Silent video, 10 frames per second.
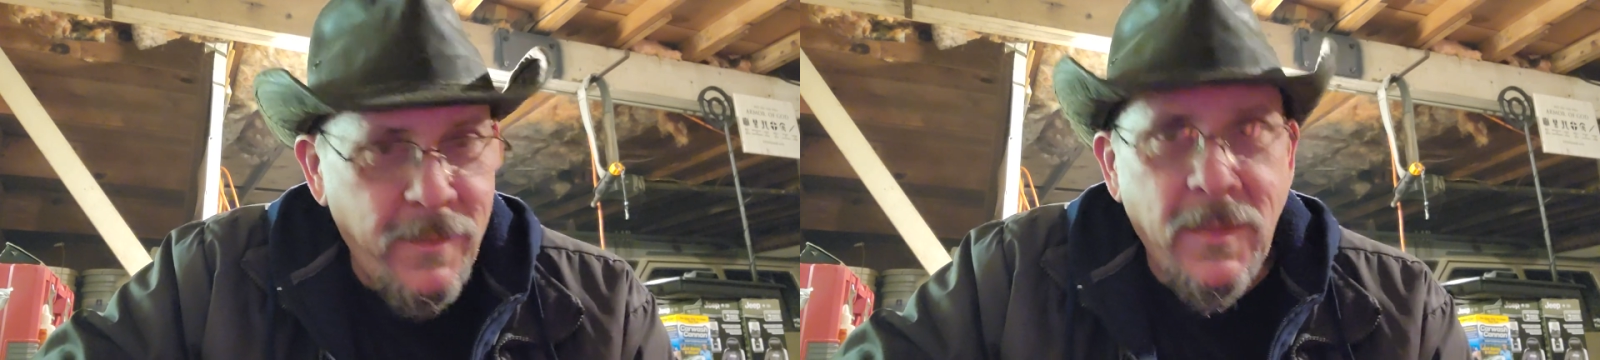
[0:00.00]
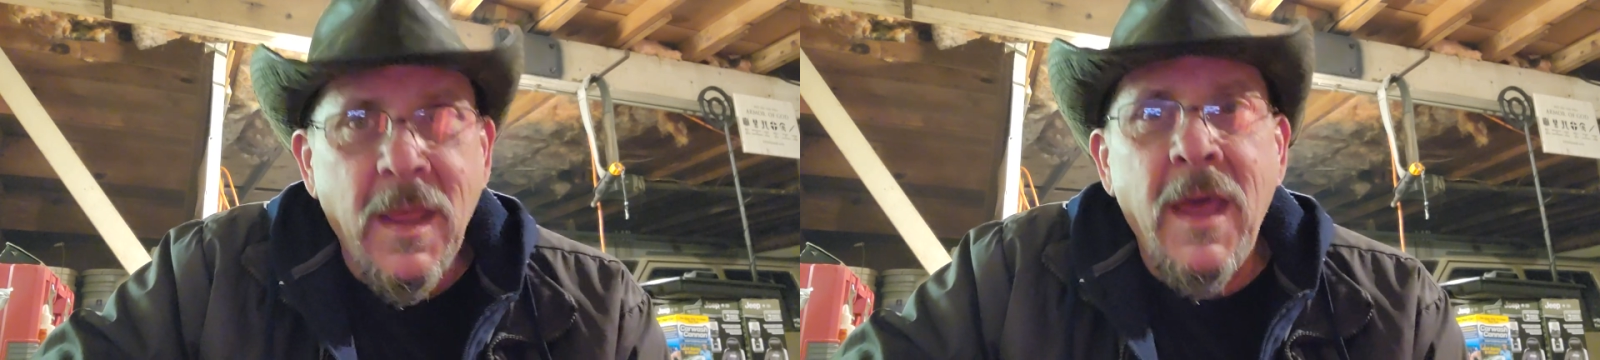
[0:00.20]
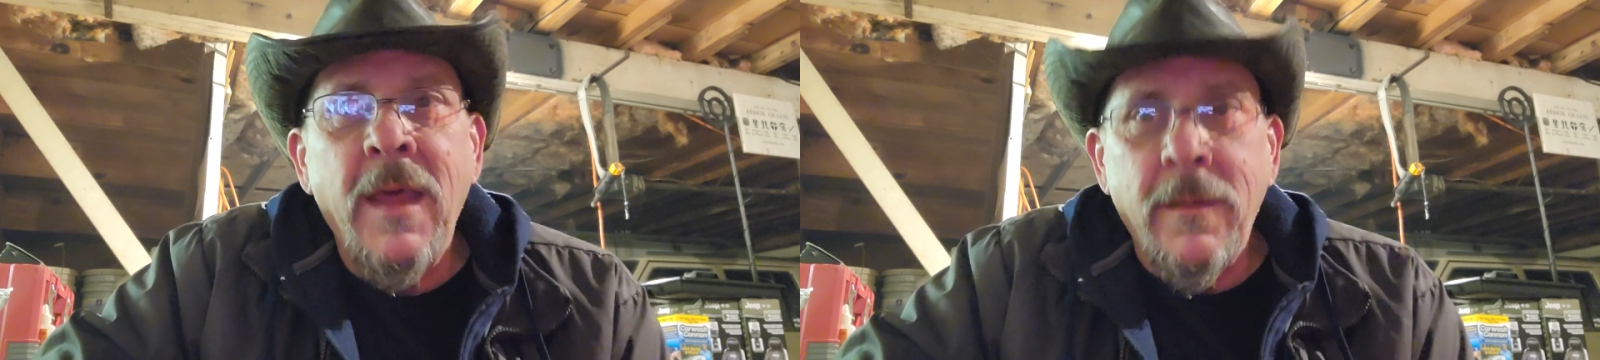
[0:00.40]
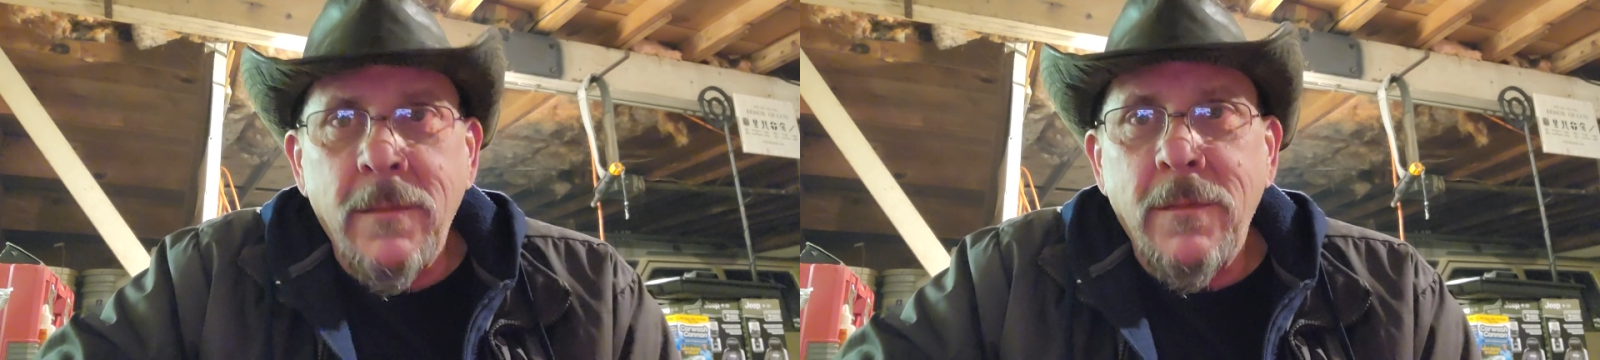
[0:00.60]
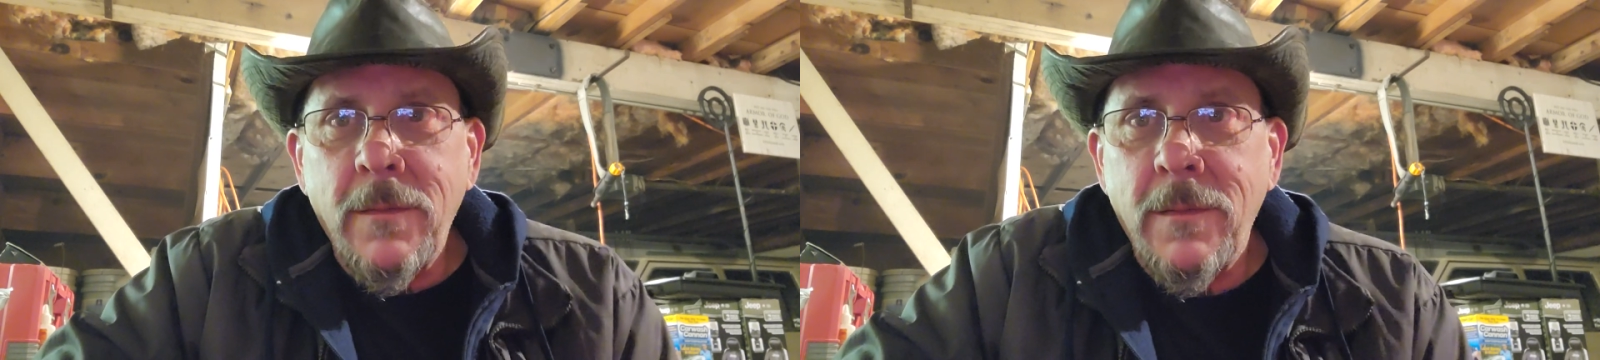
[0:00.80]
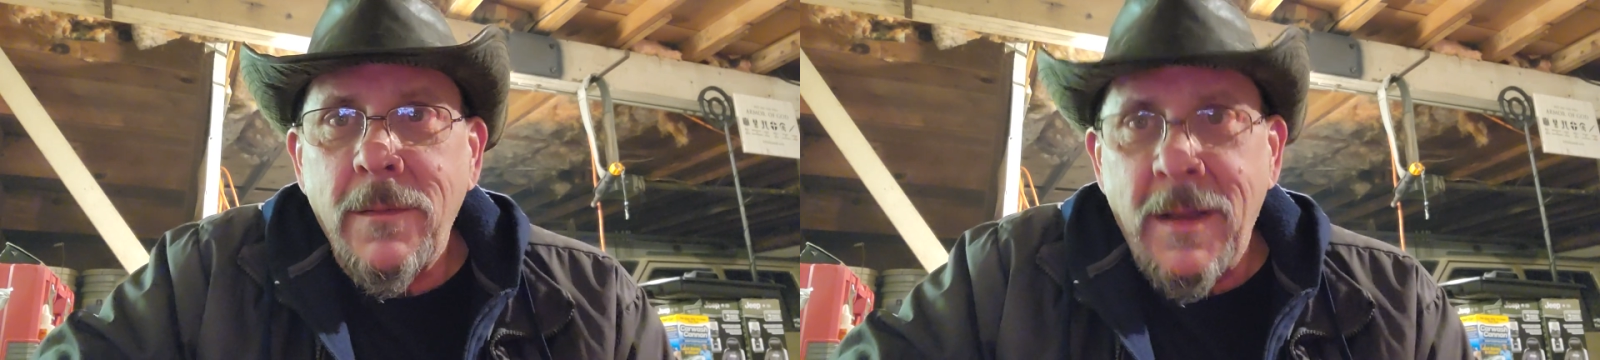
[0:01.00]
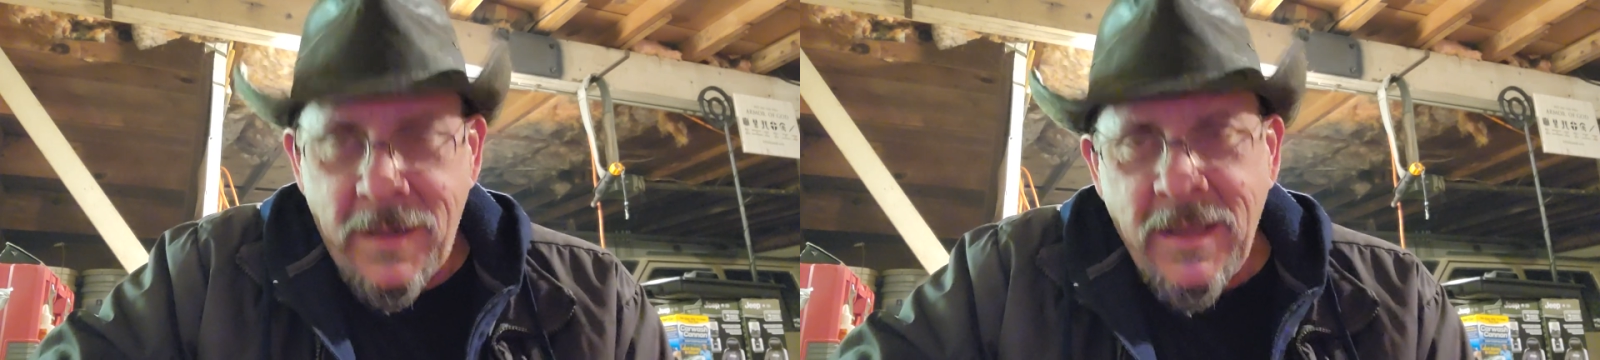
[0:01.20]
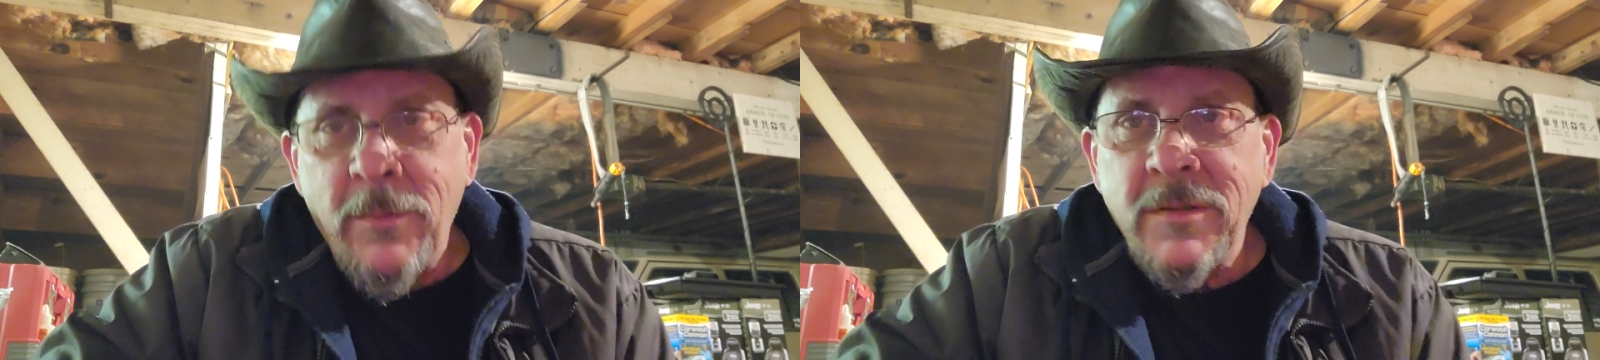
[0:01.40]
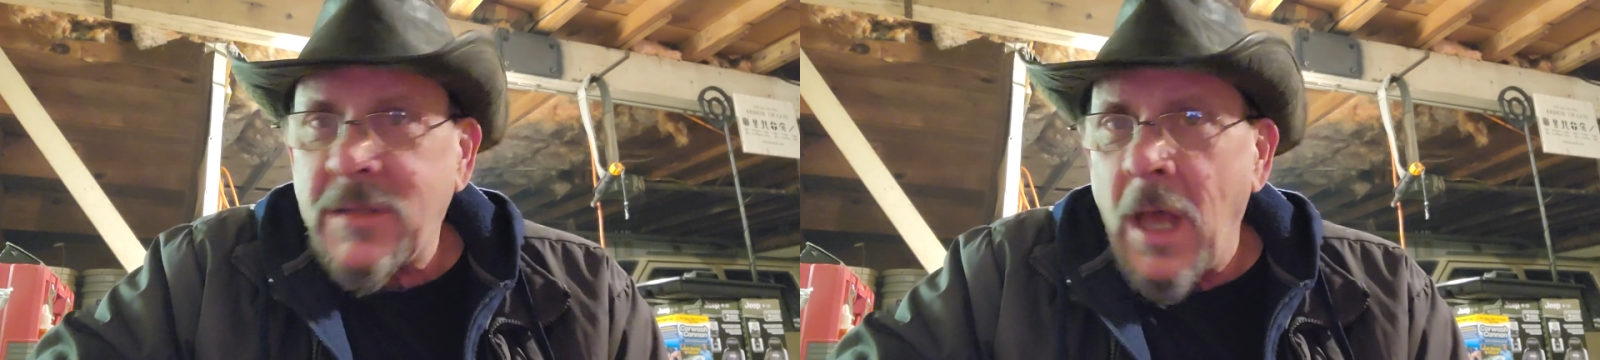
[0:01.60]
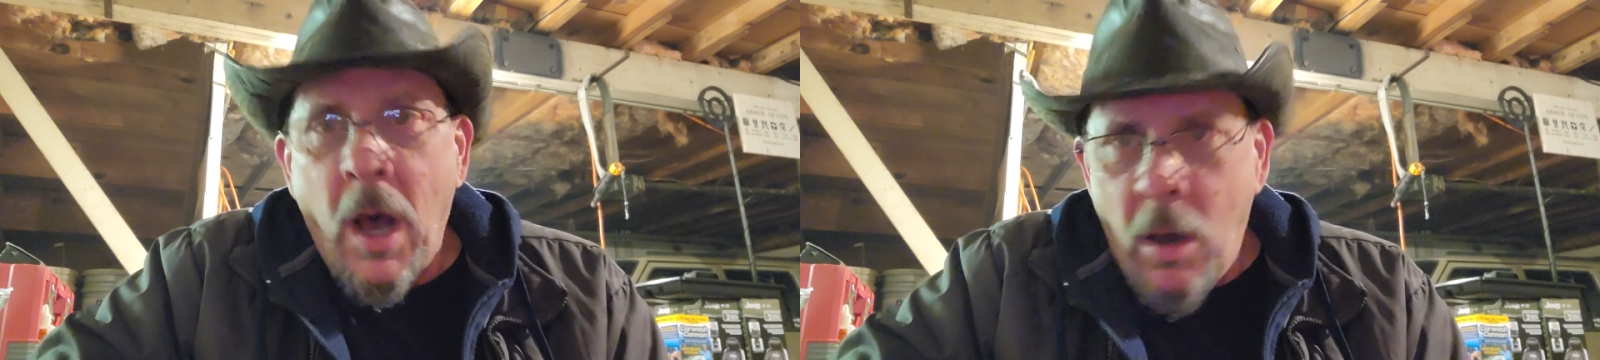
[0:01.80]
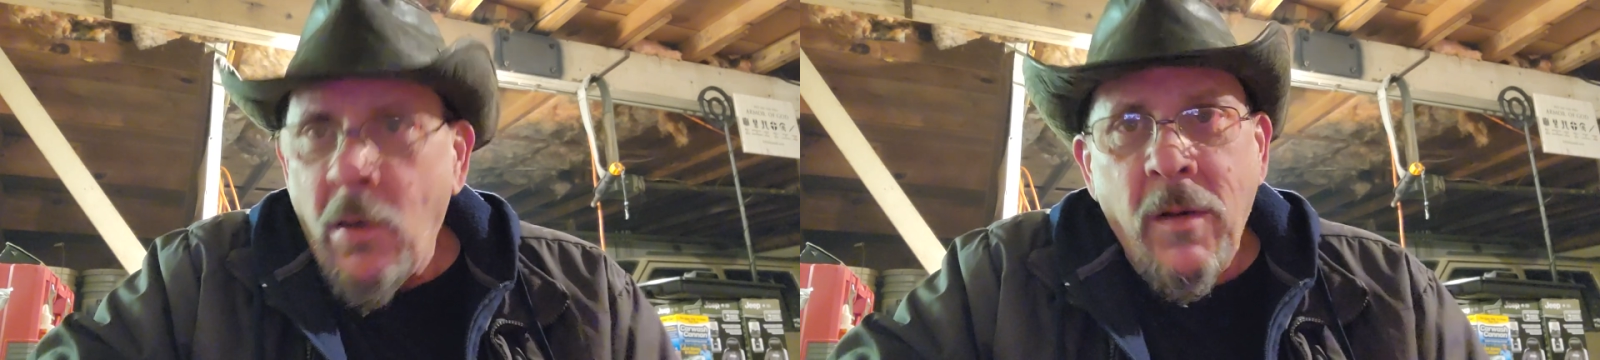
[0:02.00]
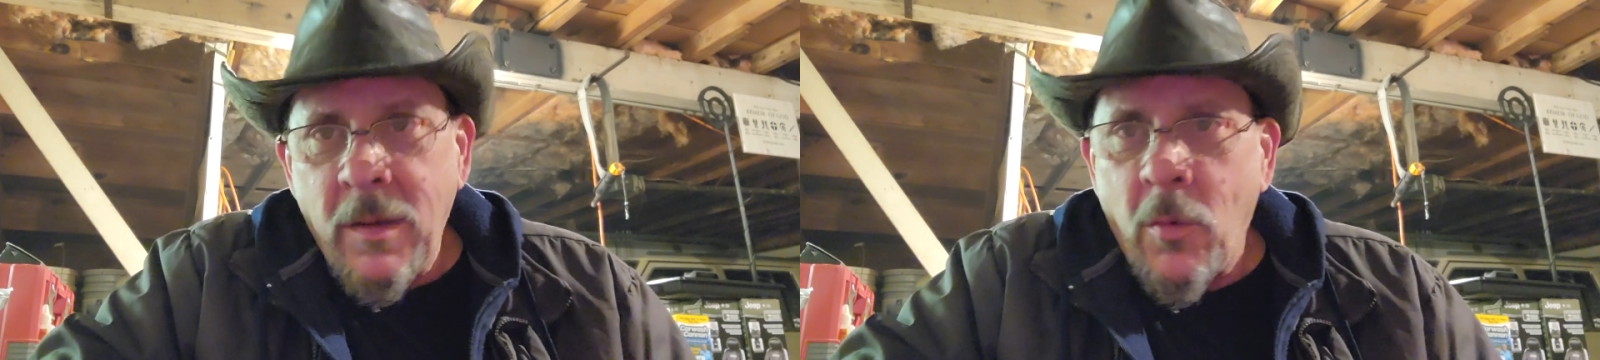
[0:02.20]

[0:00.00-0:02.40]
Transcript: that, and he was the only